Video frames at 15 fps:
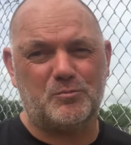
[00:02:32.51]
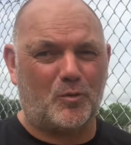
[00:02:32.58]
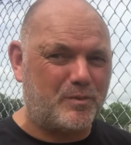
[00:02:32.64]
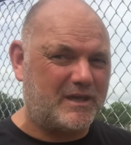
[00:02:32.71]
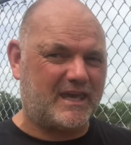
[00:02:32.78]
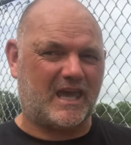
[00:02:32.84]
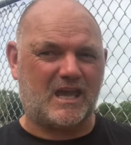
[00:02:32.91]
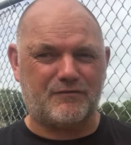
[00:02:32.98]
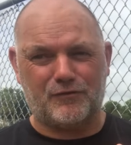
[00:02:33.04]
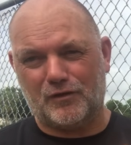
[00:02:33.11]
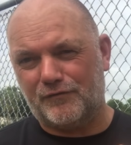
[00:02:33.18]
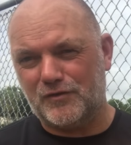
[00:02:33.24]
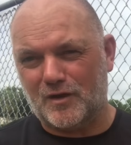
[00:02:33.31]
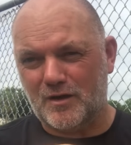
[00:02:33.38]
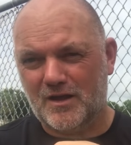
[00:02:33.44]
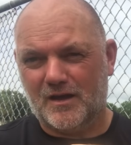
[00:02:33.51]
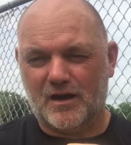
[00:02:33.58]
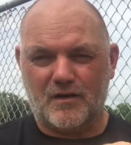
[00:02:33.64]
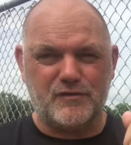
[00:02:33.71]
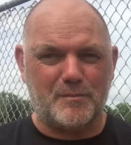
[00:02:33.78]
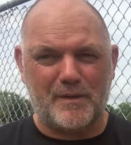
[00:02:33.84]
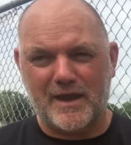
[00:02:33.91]
But be careful of your
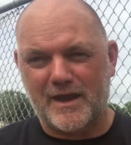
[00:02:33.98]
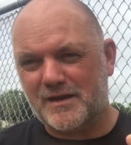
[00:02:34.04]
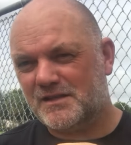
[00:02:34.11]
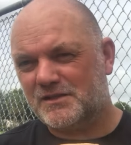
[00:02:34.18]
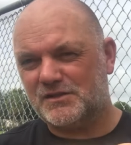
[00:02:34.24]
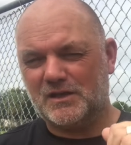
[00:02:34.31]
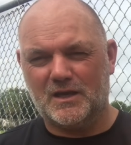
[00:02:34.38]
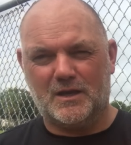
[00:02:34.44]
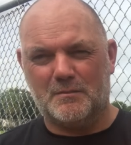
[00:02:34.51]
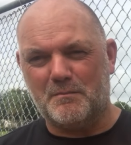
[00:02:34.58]
parents'